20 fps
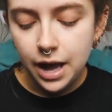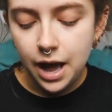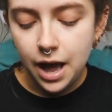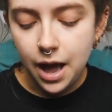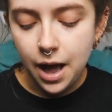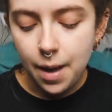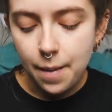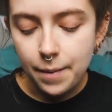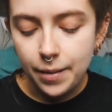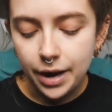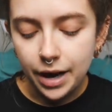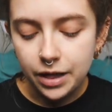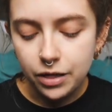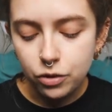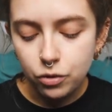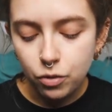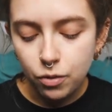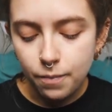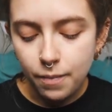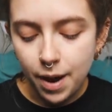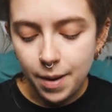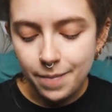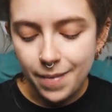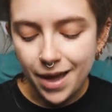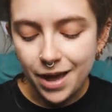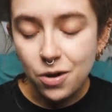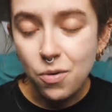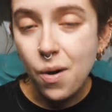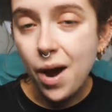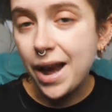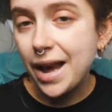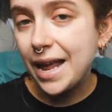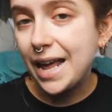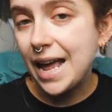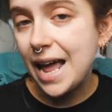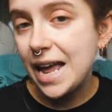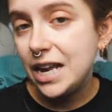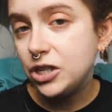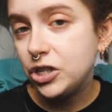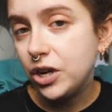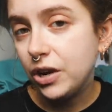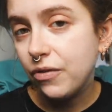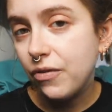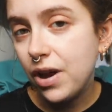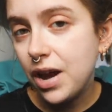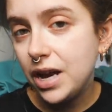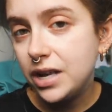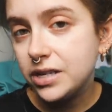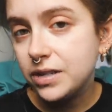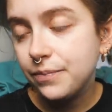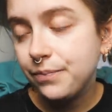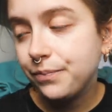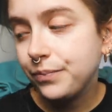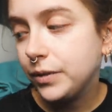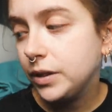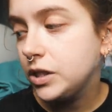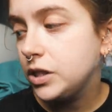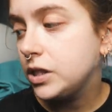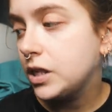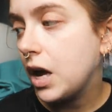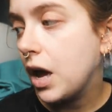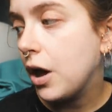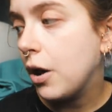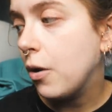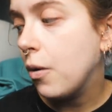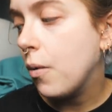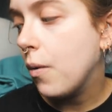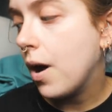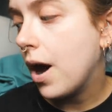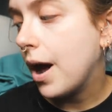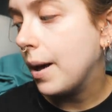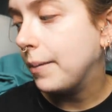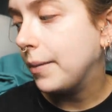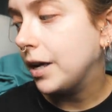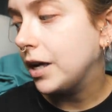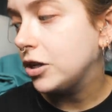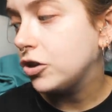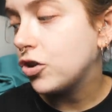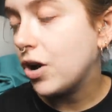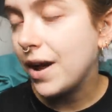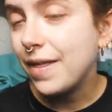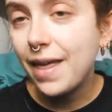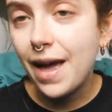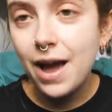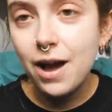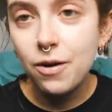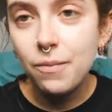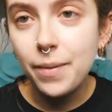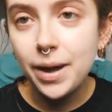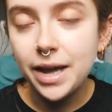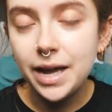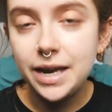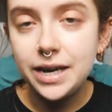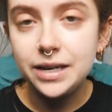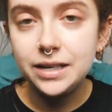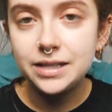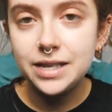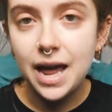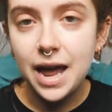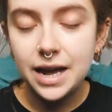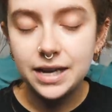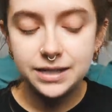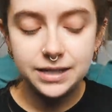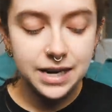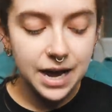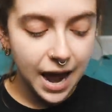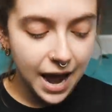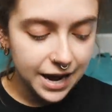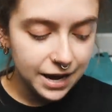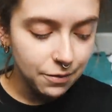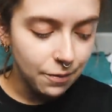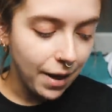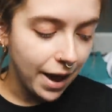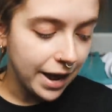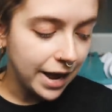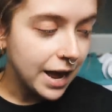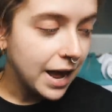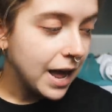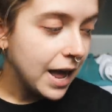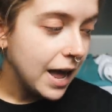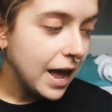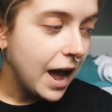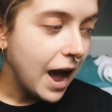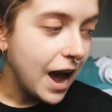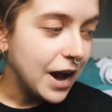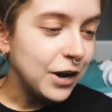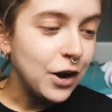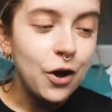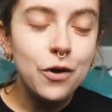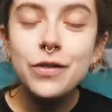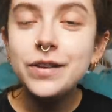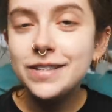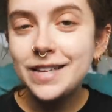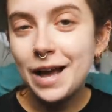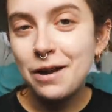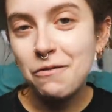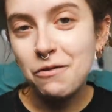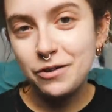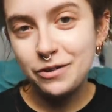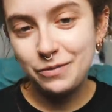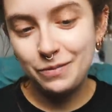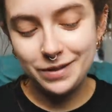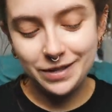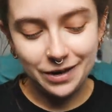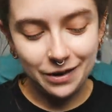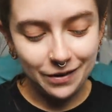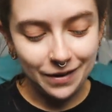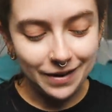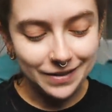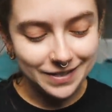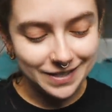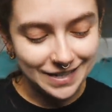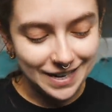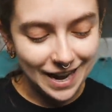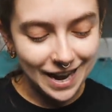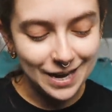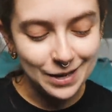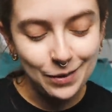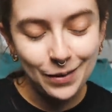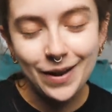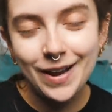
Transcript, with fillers: um, and I thought might make quite an engaging read so I'm going to try that out on my Kindle next. Anyway, I know that Zach wants me to go downstairs